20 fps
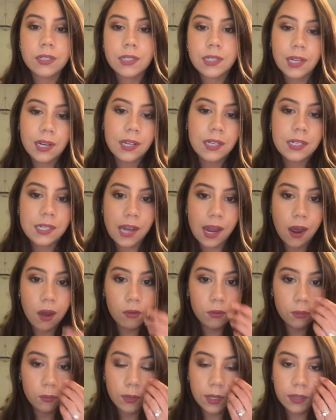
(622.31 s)
sitting
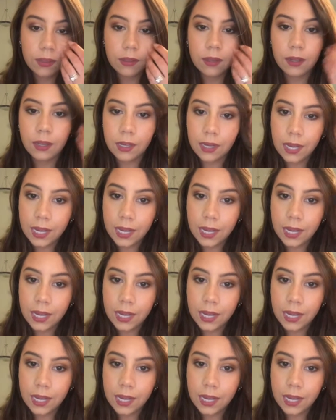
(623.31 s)
down with an